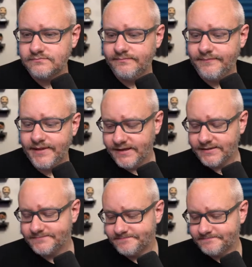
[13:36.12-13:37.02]

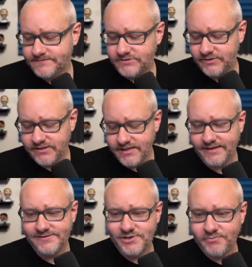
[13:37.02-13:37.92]
Yeah. So look at that,
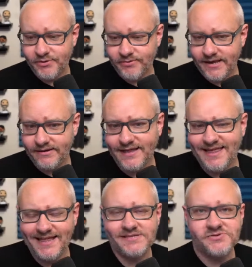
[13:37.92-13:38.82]
jumping around.
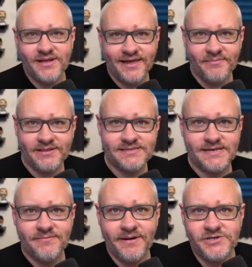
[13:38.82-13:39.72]
That's what I like about the
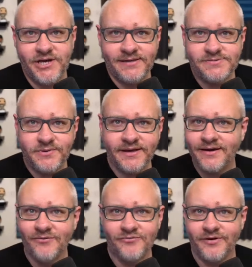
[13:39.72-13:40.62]
Sunday mic check, is we can
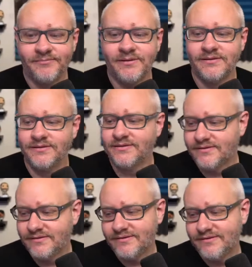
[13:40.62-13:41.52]
go from
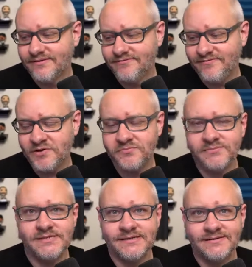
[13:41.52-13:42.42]
film
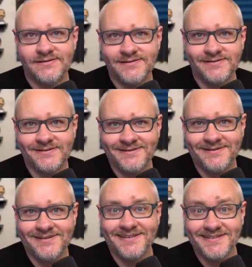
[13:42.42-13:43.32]
to
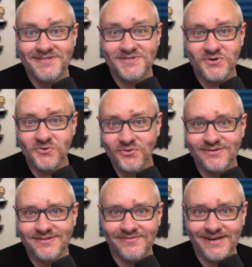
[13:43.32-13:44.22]
school
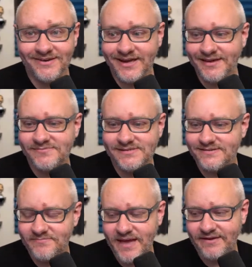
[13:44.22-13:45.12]
to video games
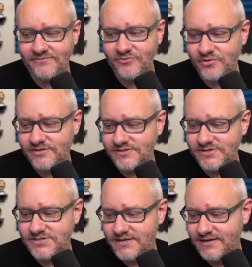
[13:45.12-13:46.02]
and back and forth, and
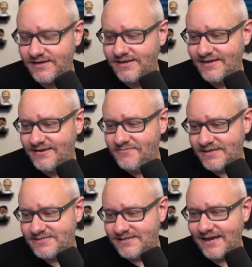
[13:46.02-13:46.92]
just
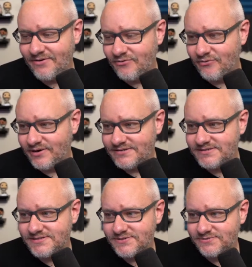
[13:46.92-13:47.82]
based on how everyone else
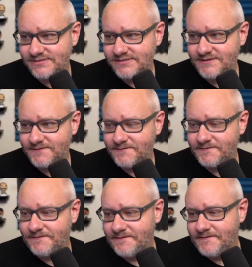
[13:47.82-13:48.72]
is doing. So,
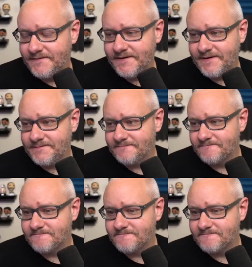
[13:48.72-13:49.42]
um,